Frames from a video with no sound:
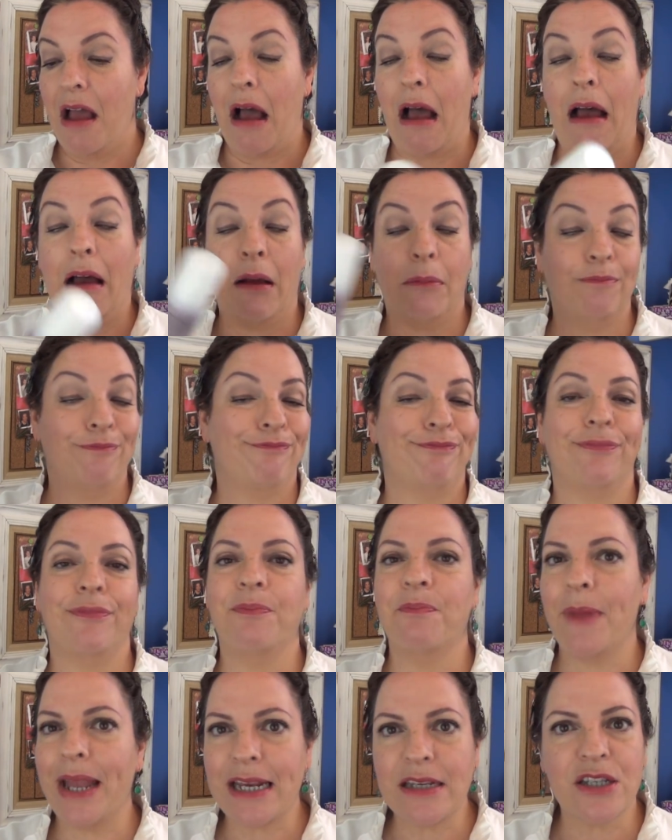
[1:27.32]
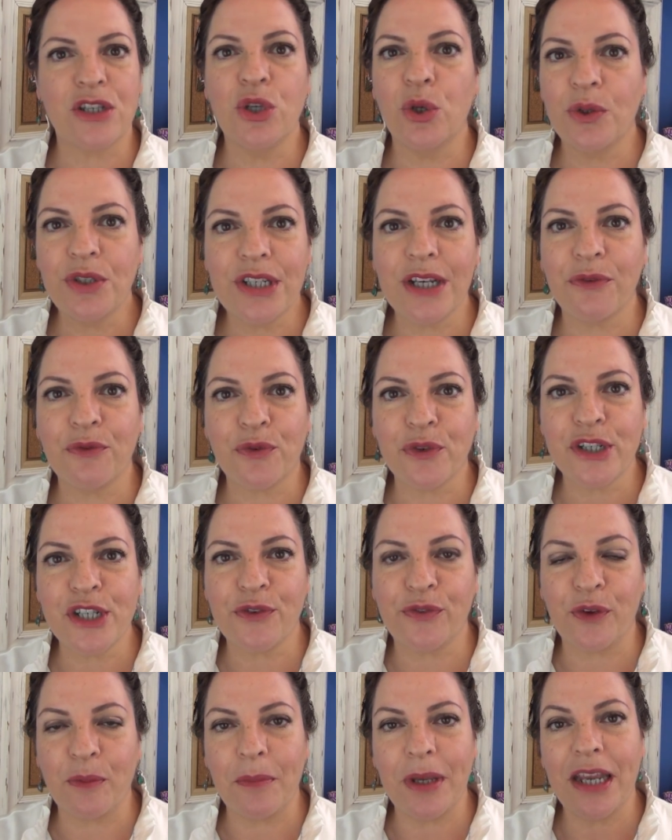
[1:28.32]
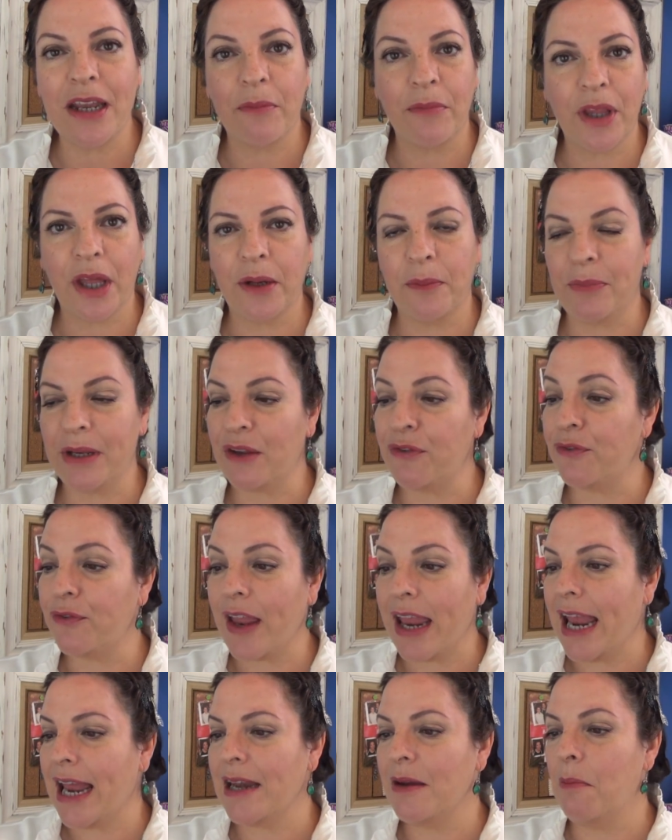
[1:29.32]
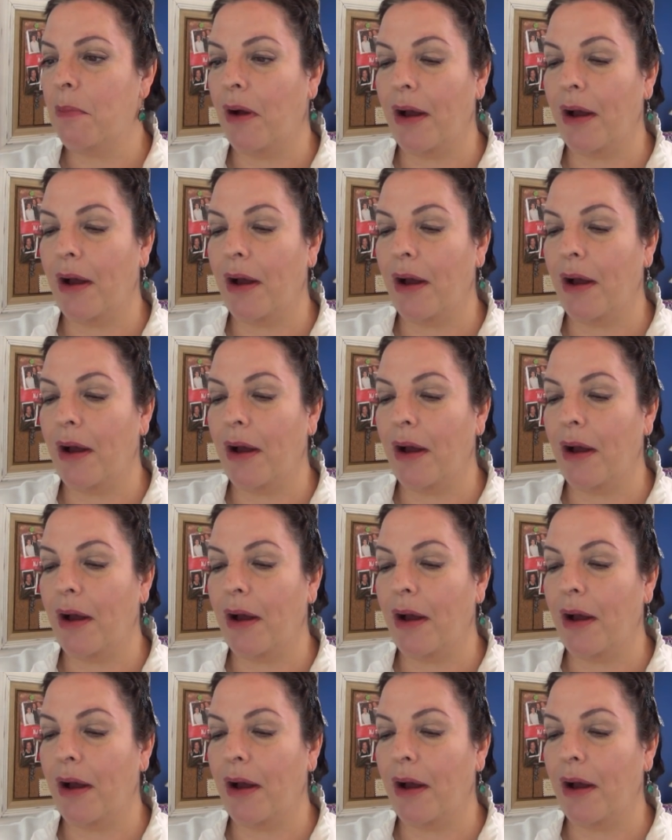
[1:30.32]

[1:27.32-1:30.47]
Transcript: Um, makes no difference for me, I'm not a big fan,